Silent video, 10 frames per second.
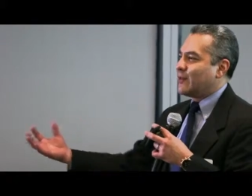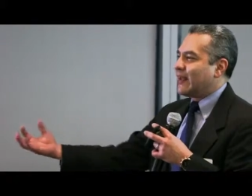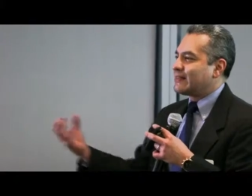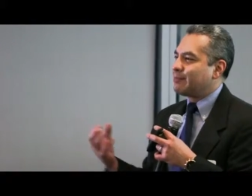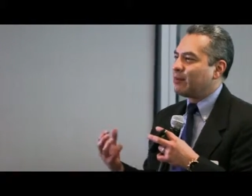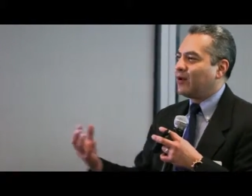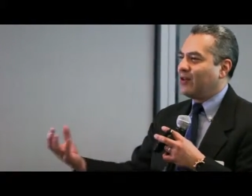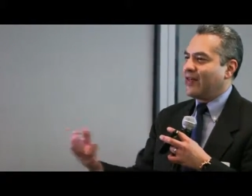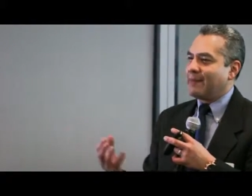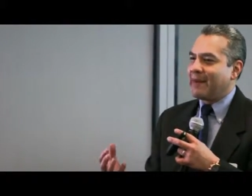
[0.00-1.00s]
We get to
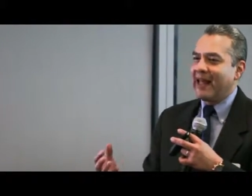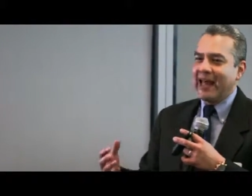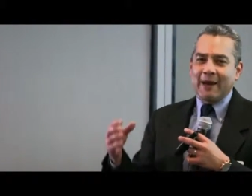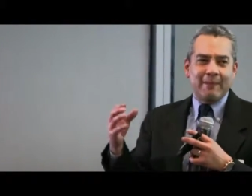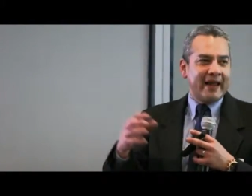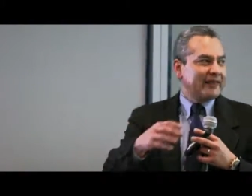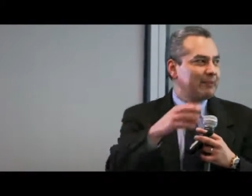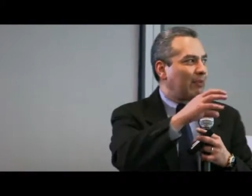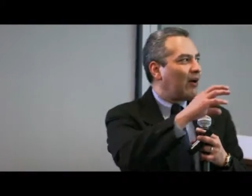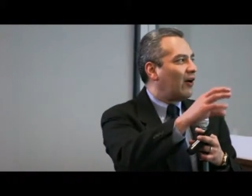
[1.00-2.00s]
pull them and make
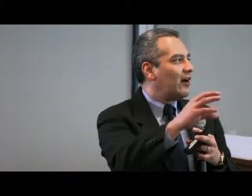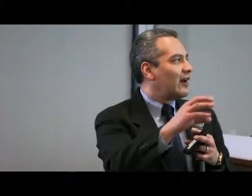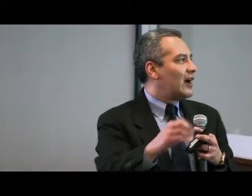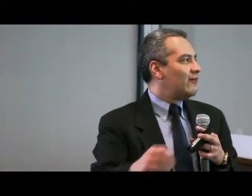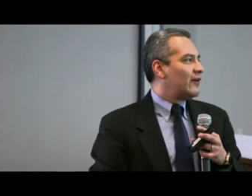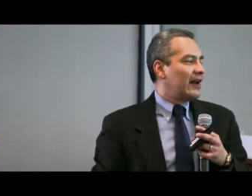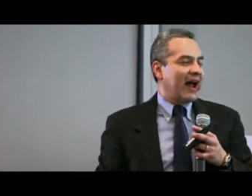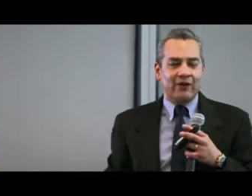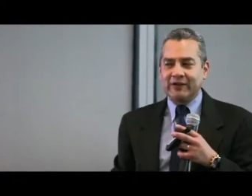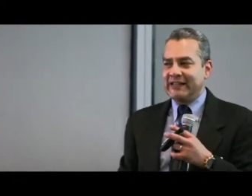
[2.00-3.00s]
them part of an
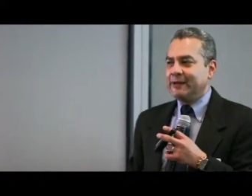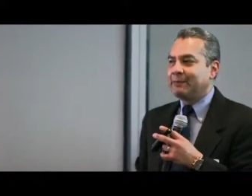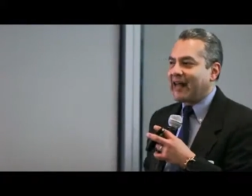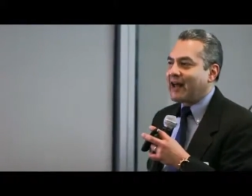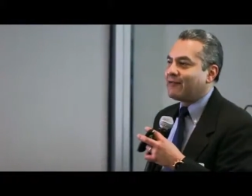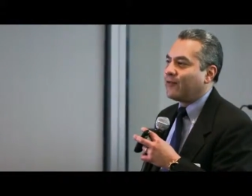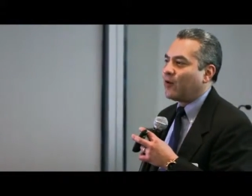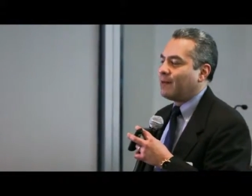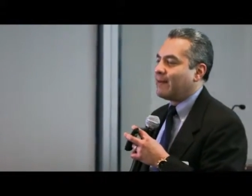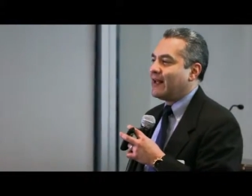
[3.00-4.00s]
IoT
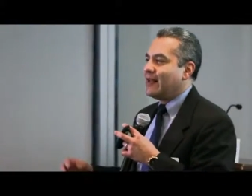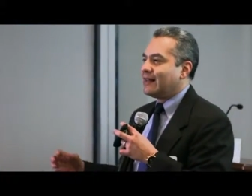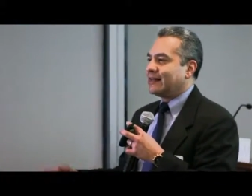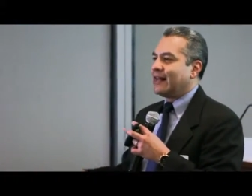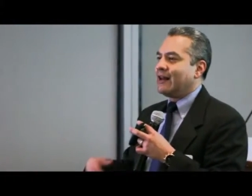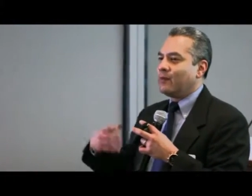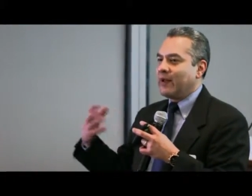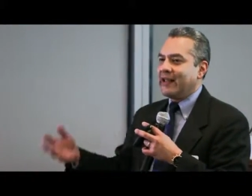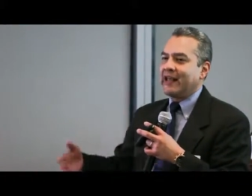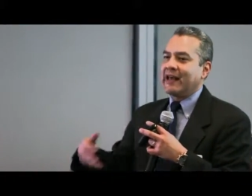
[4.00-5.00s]
platform that then
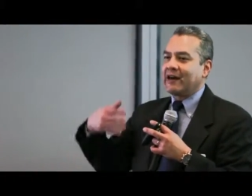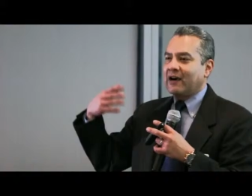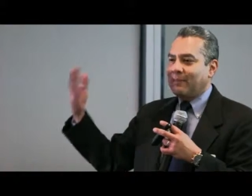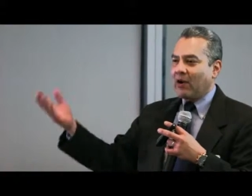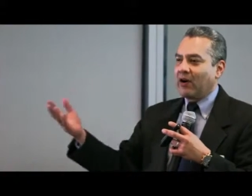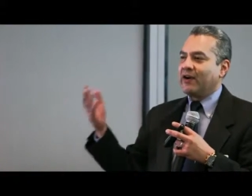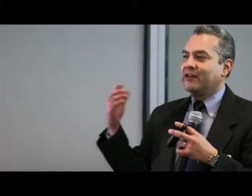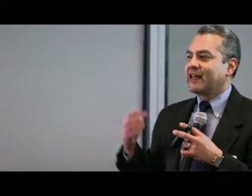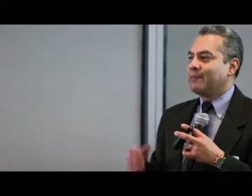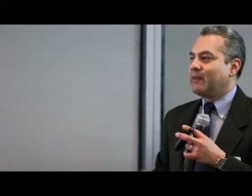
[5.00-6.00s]
we and our
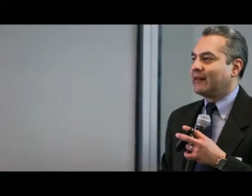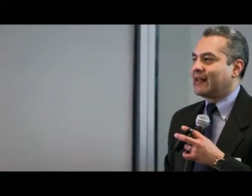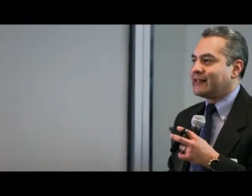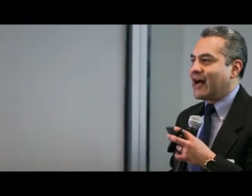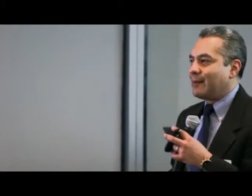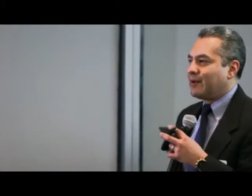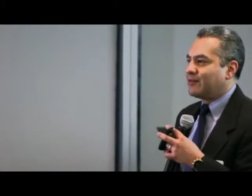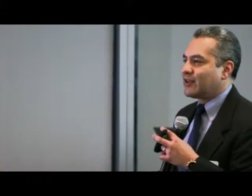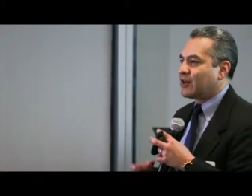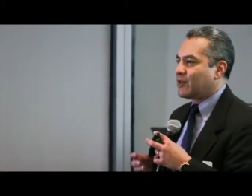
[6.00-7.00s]
partners can build on top
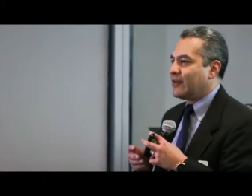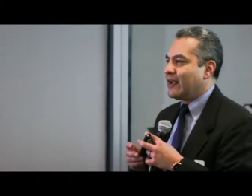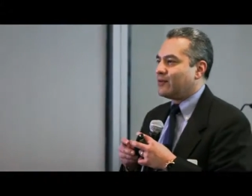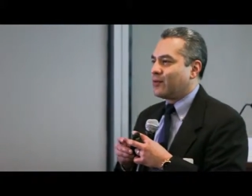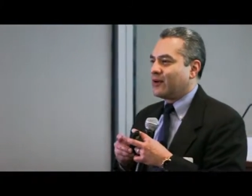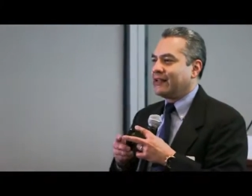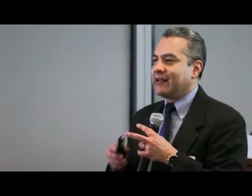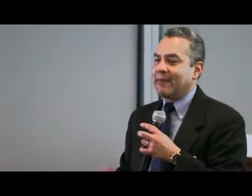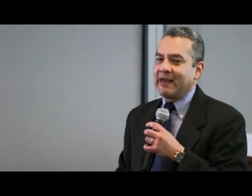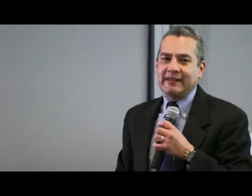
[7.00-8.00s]
of to create
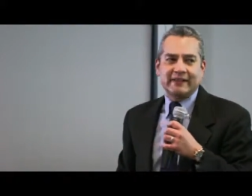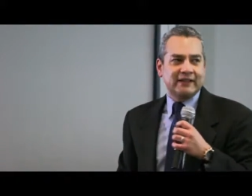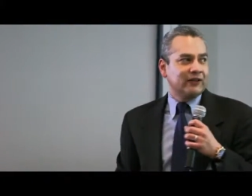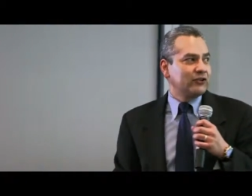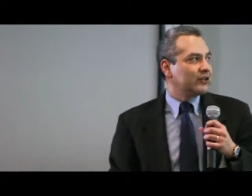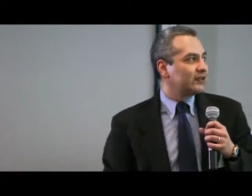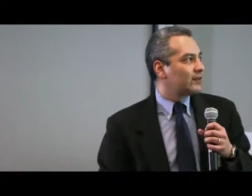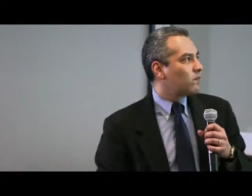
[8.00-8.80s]
really amazing solutions.